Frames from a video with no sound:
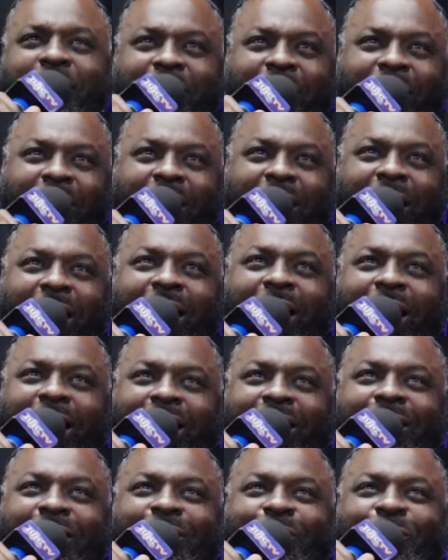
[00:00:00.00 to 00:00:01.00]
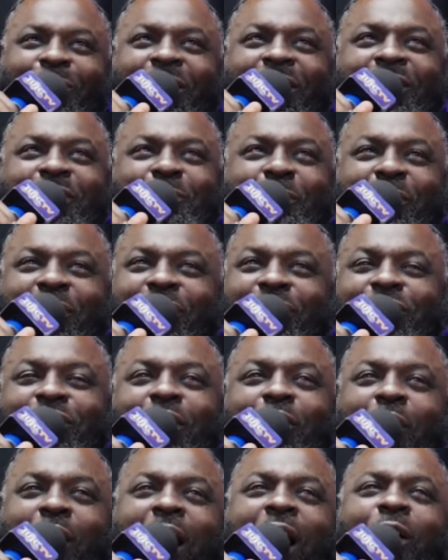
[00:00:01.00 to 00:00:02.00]
I, I, can do this because
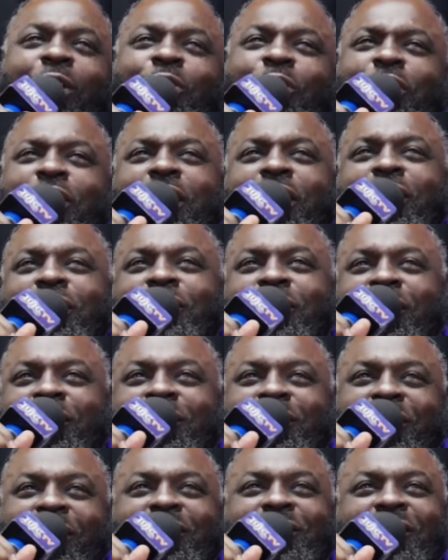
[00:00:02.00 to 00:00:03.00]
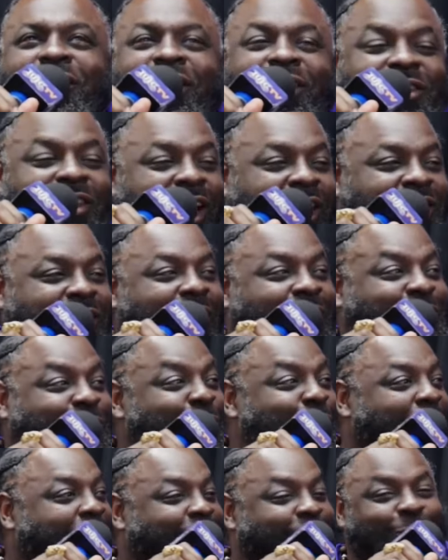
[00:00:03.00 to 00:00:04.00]
all you need is this, this, and this. They talk to you
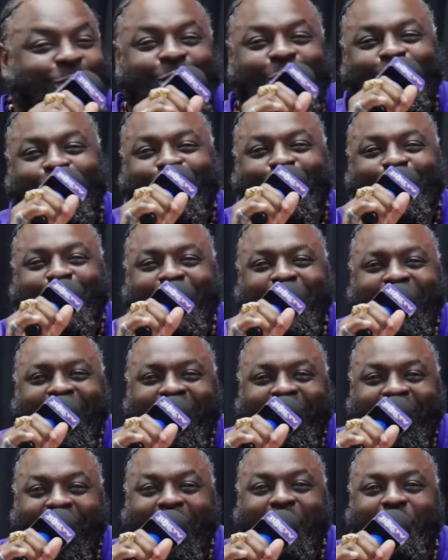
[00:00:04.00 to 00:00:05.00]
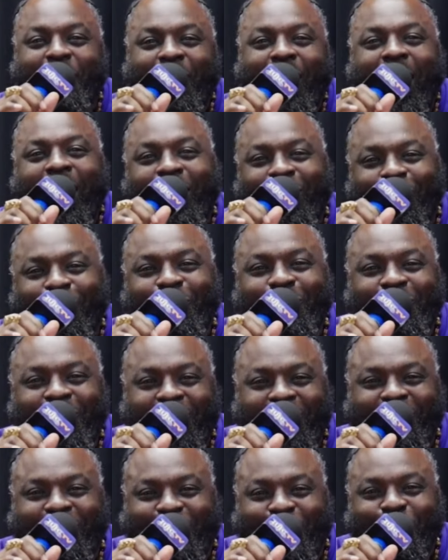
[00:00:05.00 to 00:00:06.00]
like you dog. Like, right. bro, I know you
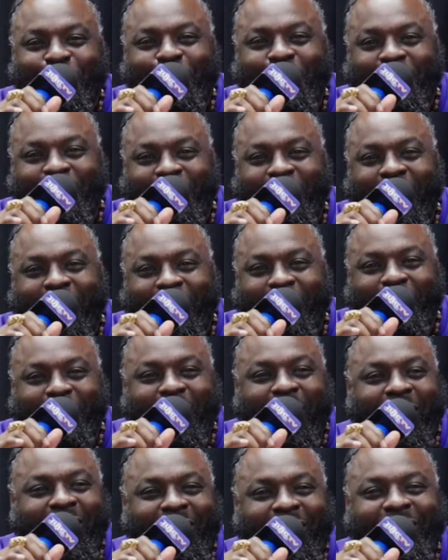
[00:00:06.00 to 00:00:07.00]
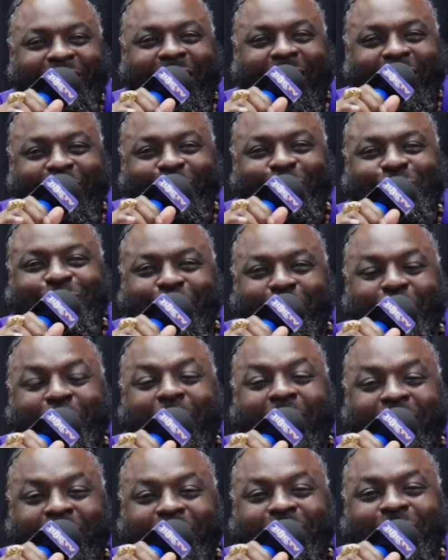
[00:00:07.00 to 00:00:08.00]
need schooling right, for that, right. bro. I need, I know somebody needs to